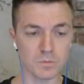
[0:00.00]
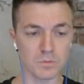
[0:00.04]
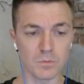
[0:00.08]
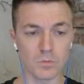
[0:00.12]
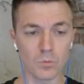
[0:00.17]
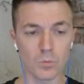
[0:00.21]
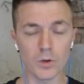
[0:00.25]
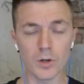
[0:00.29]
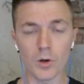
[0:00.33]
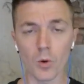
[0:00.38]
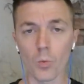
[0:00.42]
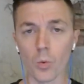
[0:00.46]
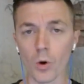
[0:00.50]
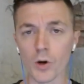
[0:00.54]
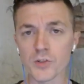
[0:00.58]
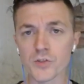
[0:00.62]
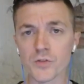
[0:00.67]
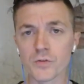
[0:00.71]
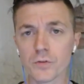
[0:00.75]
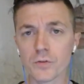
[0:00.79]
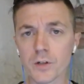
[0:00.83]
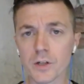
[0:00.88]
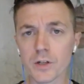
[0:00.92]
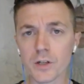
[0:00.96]
watch
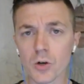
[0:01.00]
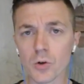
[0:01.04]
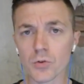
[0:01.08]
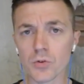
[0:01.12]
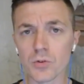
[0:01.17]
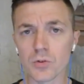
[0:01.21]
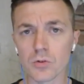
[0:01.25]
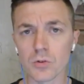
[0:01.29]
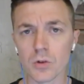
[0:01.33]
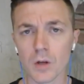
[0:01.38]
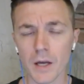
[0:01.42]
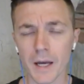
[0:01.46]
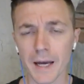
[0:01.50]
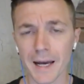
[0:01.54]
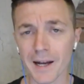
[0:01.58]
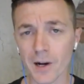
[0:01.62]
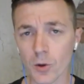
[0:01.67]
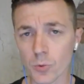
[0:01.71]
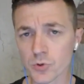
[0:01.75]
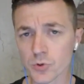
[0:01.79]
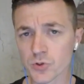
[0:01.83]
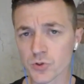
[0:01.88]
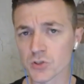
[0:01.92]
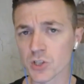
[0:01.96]
videos. And I
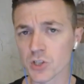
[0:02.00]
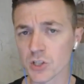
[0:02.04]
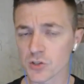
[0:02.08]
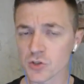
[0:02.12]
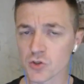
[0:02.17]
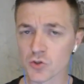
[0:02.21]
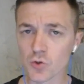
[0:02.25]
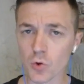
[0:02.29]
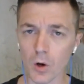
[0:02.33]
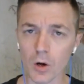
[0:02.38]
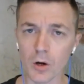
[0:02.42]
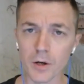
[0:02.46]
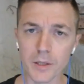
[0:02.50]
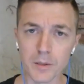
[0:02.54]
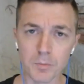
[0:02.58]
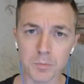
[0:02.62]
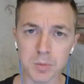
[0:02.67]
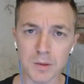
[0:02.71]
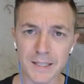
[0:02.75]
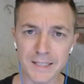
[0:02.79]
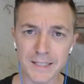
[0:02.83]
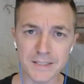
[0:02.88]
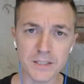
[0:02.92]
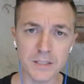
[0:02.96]
would suggest drawing
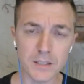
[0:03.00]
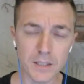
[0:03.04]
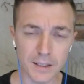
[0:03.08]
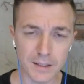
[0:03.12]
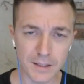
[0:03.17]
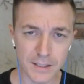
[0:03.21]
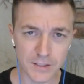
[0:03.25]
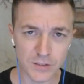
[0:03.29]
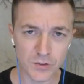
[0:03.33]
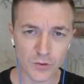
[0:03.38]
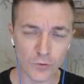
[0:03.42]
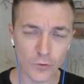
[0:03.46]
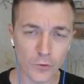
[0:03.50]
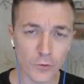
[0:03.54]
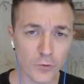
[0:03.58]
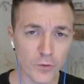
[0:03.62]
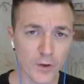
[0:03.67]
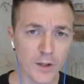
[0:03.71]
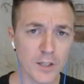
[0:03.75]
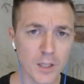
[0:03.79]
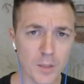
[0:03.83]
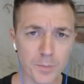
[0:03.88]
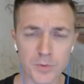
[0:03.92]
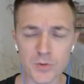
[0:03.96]
plenty, at least
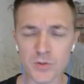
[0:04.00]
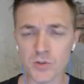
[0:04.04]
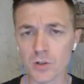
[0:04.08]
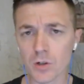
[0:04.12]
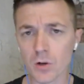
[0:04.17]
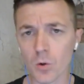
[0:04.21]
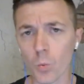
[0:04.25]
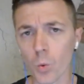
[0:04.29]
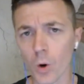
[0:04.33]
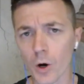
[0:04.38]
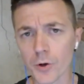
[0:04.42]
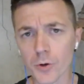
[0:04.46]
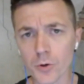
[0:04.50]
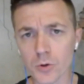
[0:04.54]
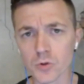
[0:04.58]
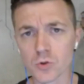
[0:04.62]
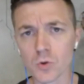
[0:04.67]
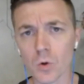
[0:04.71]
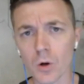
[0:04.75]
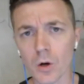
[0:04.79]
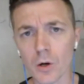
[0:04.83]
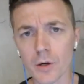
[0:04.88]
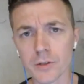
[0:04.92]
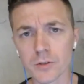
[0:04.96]
50% of what you're
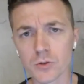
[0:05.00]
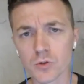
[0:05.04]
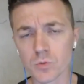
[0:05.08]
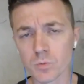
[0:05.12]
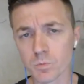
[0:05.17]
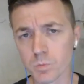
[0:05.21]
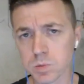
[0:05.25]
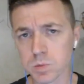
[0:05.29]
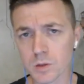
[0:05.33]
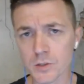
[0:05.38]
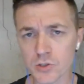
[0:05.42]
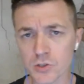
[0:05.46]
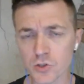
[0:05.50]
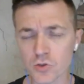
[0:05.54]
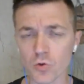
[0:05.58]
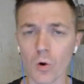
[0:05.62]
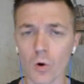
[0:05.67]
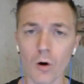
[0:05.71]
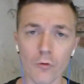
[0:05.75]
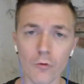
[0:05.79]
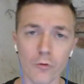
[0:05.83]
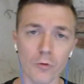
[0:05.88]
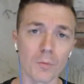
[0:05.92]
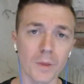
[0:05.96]
drawing, please draw
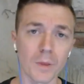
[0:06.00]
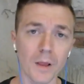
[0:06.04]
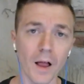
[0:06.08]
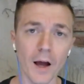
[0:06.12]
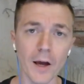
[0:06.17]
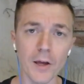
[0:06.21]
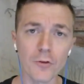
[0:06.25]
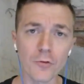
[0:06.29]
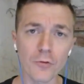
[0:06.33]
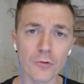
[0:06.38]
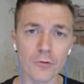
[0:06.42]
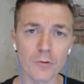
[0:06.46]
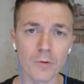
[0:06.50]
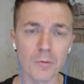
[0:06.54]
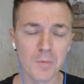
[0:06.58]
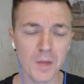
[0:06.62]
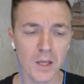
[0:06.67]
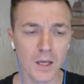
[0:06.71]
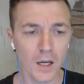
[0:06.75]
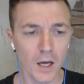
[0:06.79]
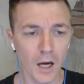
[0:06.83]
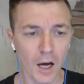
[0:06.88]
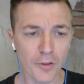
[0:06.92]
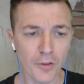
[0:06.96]
from life.
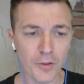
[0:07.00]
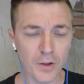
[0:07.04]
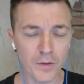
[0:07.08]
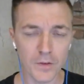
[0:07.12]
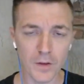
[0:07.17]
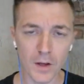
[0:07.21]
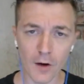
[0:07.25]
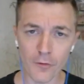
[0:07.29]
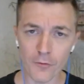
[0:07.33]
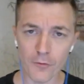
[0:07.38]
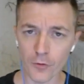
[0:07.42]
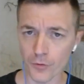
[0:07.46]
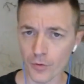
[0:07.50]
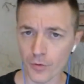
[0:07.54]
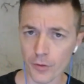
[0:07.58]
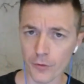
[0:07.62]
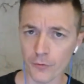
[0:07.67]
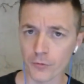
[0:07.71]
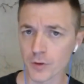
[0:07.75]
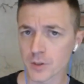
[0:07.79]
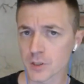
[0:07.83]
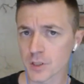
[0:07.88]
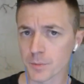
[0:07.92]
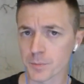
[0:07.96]
And then the other
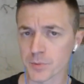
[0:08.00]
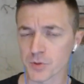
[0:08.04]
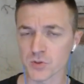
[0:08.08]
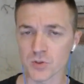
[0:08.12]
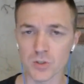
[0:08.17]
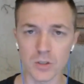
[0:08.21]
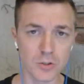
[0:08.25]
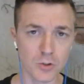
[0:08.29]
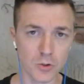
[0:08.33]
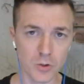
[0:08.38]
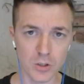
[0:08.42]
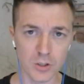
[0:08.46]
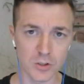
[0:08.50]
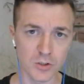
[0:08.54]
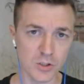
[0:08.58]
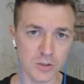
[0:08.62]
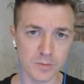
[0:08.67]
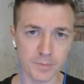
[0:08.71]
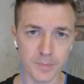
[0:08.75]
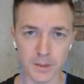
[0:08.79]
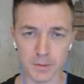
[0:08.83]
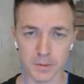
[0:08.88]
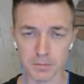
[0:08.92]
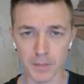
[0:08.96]
50%, you can just
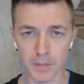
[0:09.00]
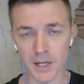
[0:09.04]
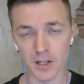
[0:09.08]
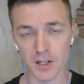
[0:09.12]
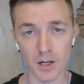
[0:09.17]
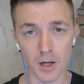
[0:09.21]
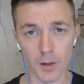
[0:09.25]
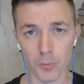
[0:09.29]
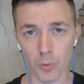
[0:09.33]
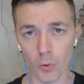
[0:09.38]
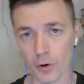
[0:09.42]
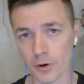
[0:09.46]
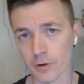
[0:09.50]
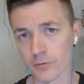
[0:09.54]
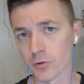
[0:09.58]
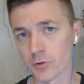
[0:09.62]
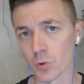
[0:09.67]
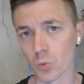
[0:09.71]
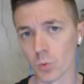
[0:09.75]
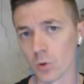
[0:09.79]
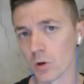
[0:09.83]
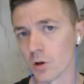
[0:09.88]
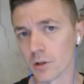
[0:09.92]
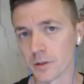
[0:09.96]
be making up whatever you
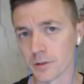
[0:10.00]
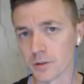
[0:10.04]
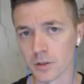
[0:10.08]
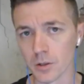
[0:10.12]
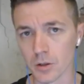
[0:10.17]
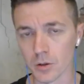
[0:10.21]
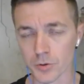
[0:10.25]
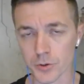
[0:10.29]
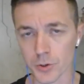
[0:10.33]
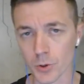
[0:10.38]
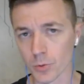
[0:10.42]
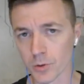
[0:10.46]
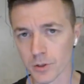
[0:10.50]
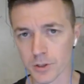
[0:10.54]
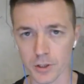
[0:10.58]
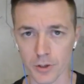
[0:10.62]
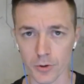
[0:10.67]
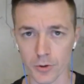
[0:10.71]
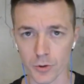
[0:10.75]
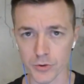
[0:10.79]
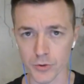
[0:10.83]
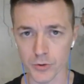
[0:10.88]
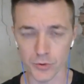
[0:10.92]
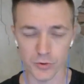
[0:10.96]
want, your own
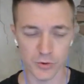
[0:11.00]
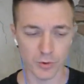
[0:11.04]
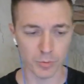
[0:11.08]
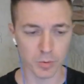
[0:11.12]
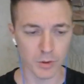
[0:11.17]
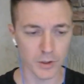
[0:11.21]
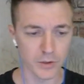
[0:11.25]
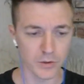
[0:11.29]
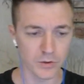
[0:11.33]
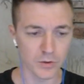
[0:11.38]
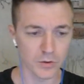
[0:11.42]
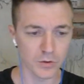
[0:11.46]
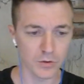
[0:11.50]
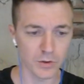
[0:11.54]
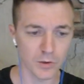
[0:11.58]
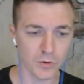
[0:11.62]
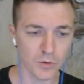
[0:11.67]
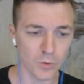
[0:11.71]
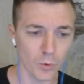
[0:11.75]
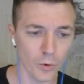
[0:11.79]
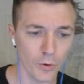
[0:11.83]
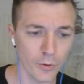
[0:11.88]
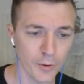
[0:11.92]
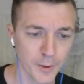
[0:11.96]
characters or places, that
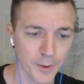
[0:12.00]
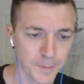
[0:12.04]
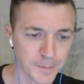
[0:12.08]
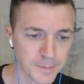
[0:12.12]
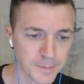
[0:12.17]
sort of thing.